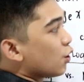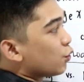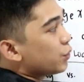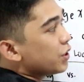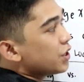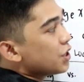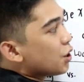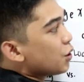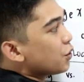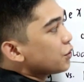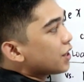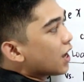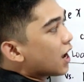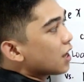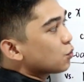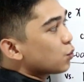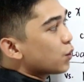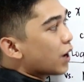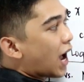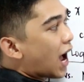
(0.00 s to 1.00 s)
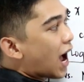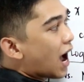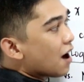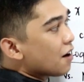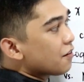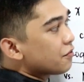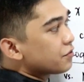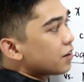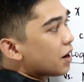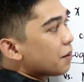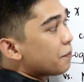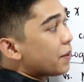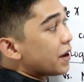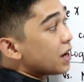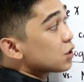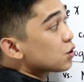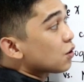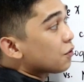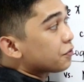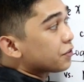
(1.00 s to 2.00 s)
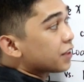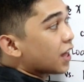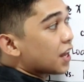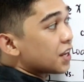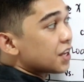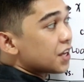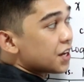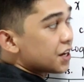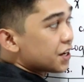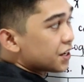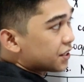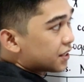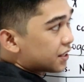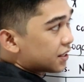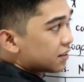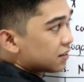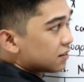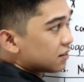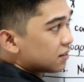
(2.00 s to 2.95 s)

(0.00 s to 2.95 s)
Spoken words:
We know that we have a base of 10 here.